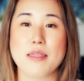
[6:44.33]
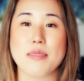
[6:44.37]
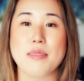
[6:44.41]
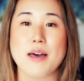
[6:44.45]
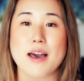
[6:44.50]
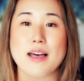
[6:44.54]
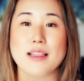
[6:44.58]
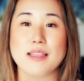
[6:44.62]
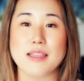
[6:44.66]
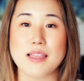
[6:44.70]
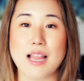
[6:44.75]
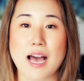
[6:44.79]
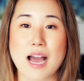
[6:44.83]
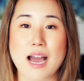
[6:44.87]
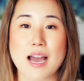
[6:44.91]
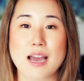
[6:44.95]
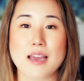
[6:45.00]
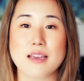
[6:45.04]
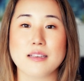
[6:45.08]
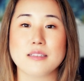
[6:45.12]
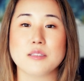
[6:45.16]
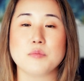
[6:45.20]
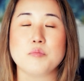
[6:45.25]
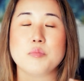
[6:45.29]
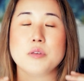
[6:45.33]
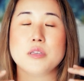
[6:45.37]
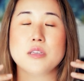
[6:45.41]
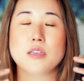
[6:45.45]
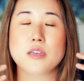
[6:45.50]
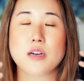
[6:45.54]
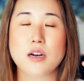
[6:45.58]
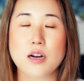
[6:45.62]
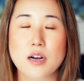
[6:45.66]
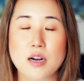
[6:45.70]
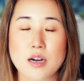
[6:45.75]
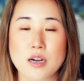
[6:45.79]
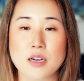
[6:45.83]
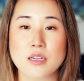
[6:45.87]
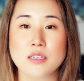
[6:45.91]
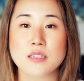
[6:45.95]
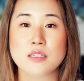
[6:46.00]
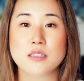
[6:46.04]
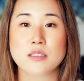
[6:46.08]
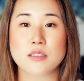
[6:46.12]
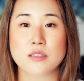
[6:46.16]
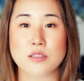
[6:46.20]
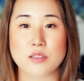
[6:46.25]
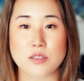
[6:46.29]
that lies
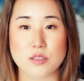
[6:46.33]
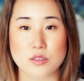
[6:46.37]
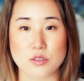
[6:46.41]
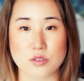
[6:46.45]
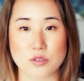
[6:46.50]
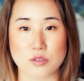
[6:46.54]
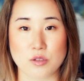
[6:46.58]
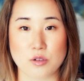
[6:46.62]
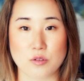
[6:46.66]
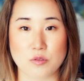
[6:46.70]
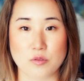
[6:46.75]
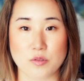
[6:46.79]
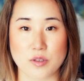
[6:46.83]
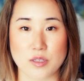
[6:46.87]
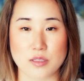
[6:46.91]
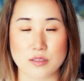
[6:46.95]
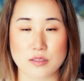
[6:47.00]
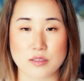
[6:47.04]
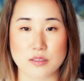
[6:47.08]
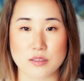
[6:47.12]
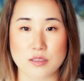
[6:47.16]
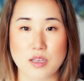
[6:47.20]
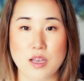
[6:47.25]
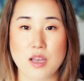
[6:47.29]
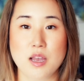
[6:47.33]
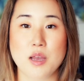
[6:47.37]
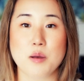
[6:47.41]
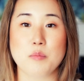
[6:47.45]
beyond the surface.